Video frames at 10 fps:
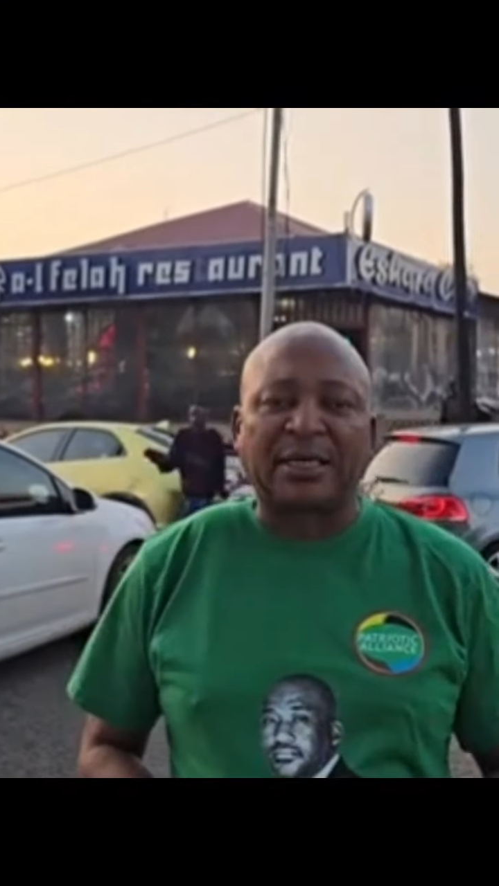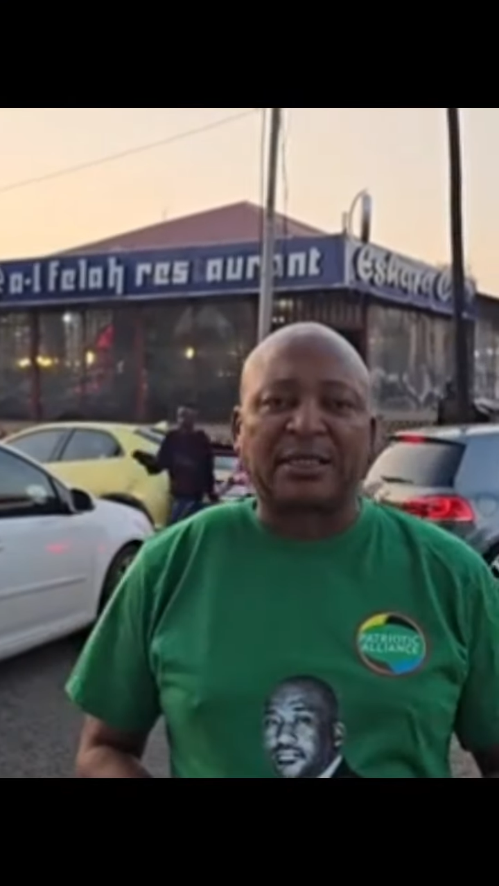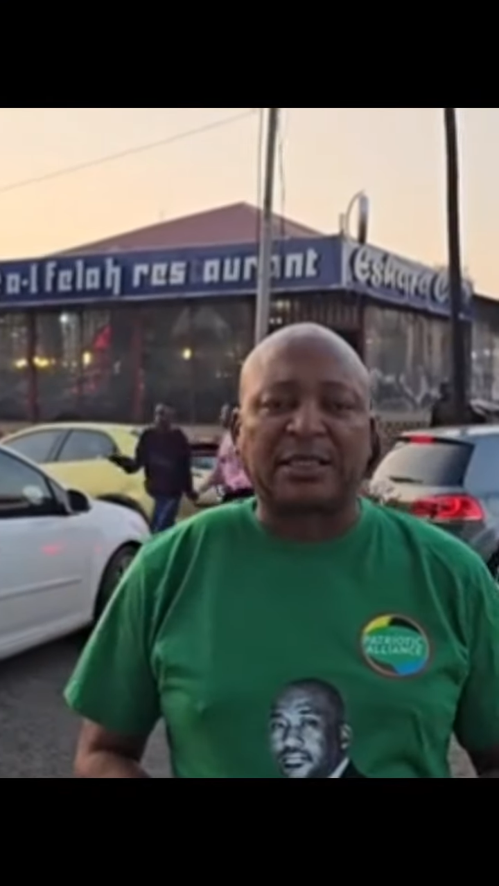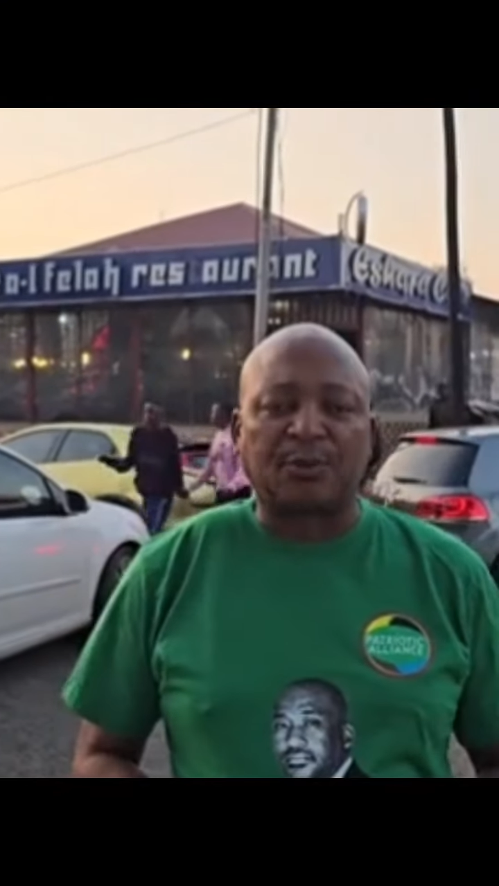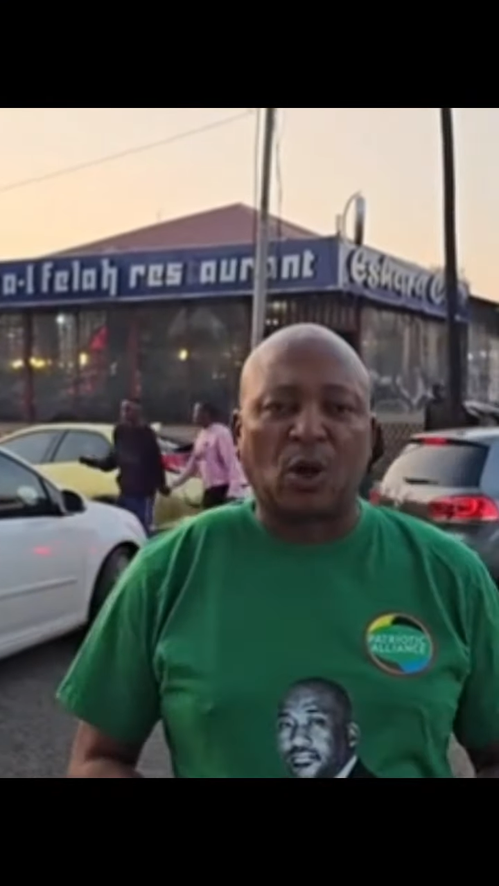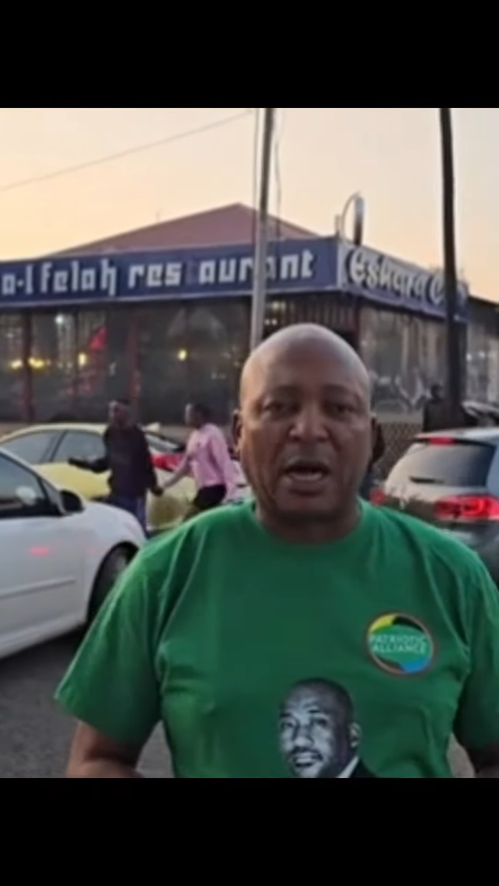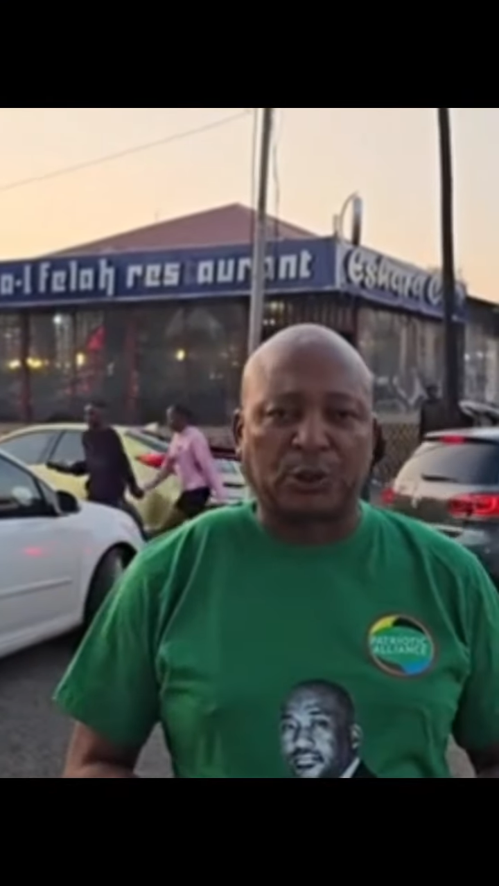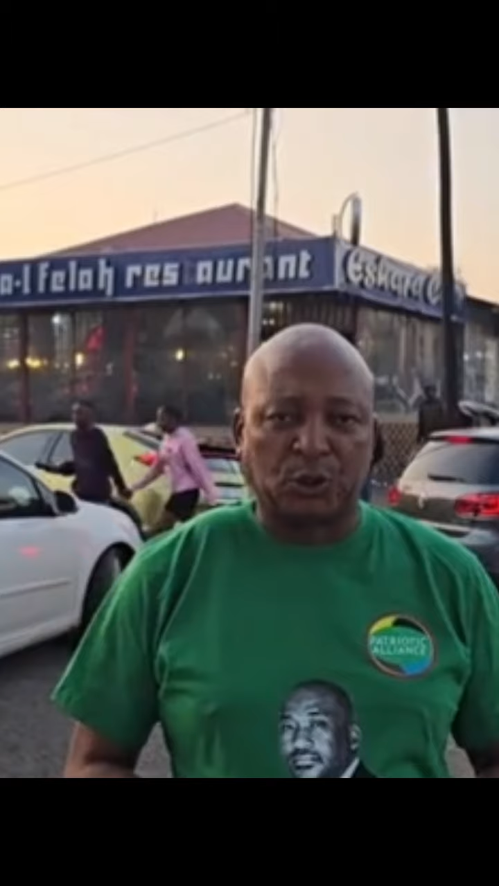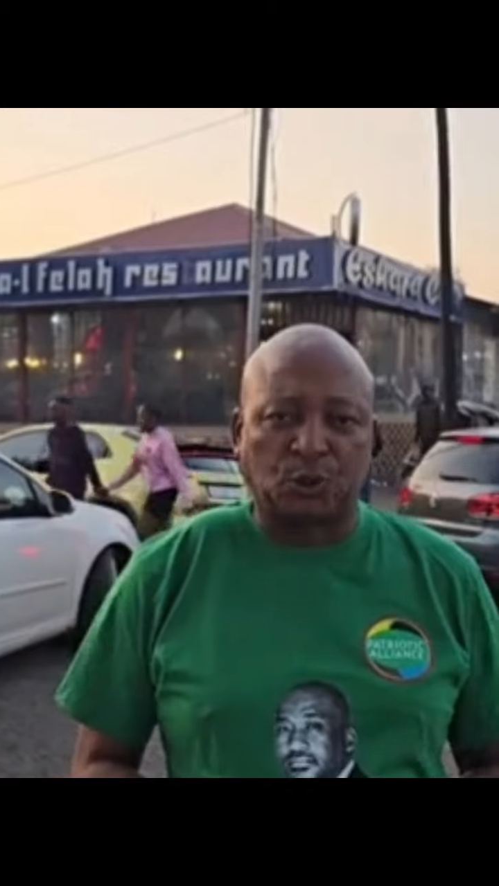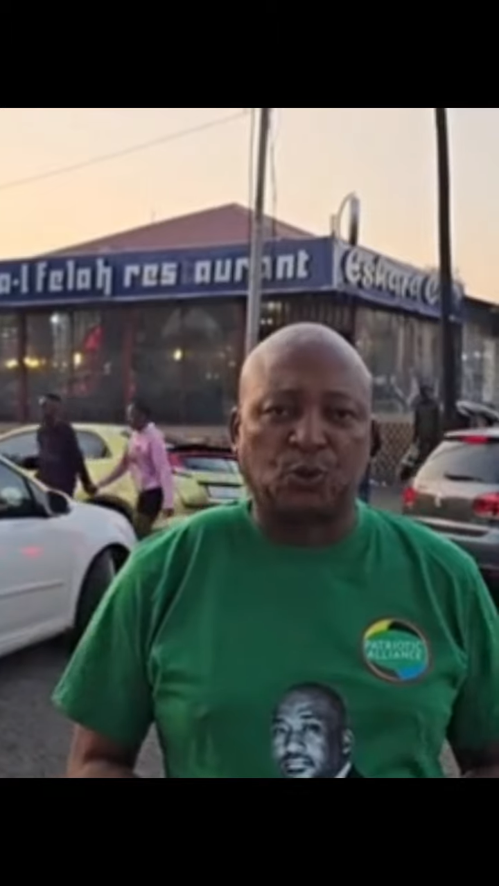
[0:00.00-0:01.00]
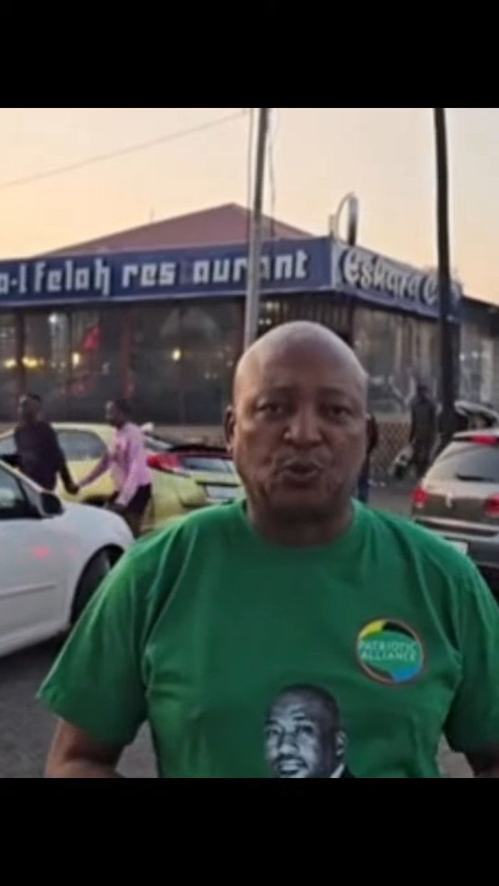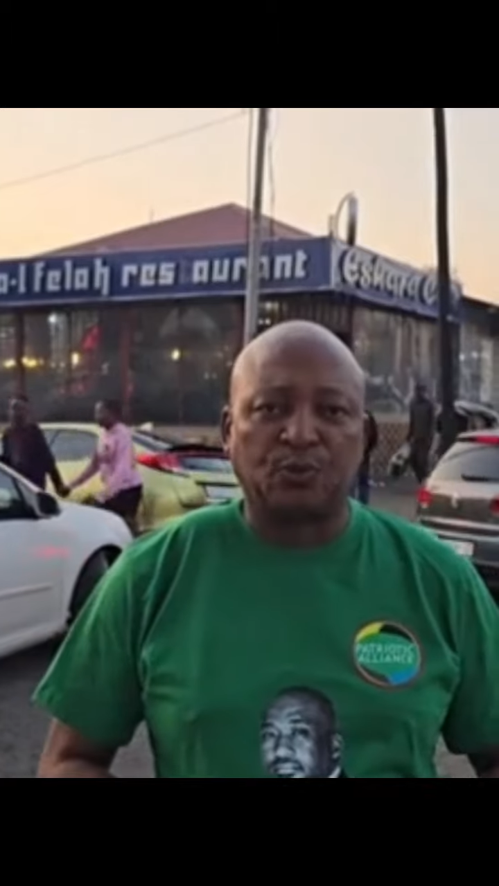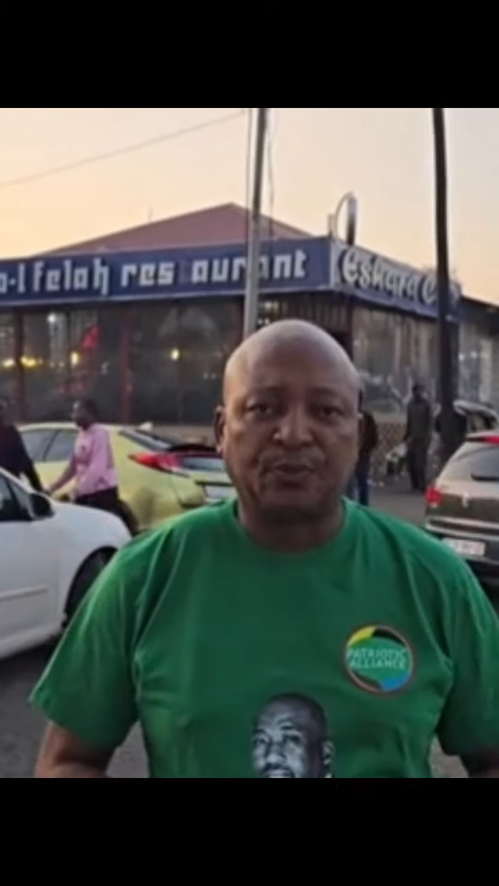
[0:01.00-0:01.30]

but it's Mogadishu.